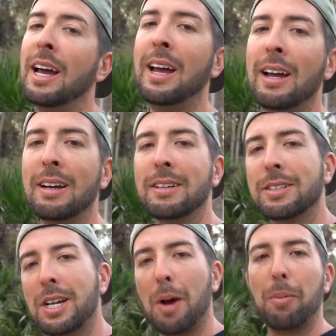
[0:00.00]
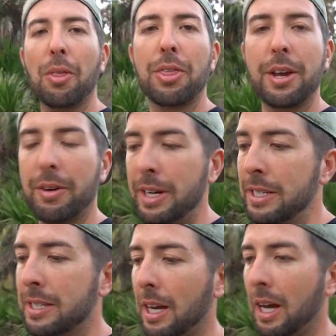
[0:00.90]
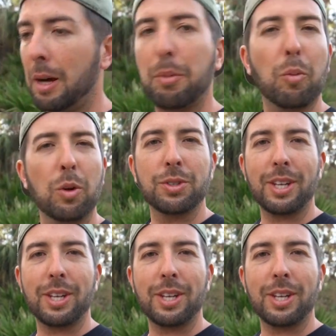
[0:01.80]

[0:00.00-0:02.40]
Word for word: There's a couple theories, but we'll